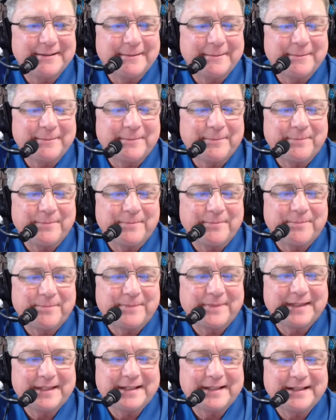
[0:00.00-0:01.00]

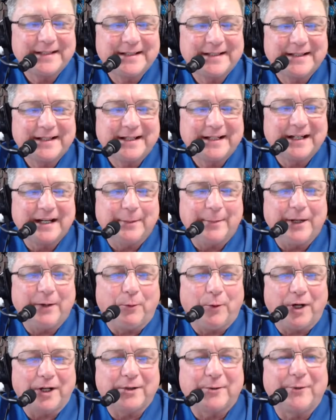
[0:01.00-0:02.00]
Come on,
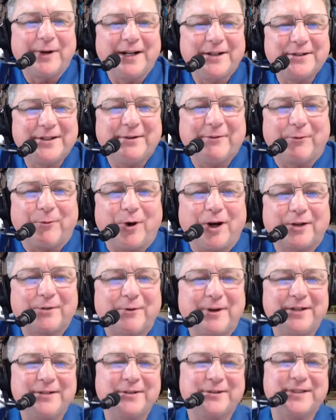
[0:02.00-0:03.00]
walk around
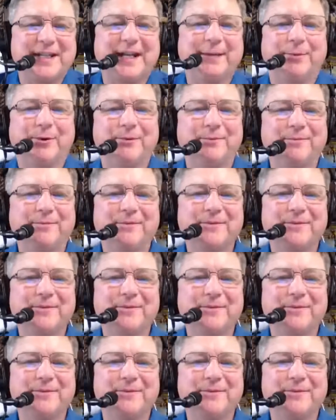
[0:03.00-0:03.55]
your table.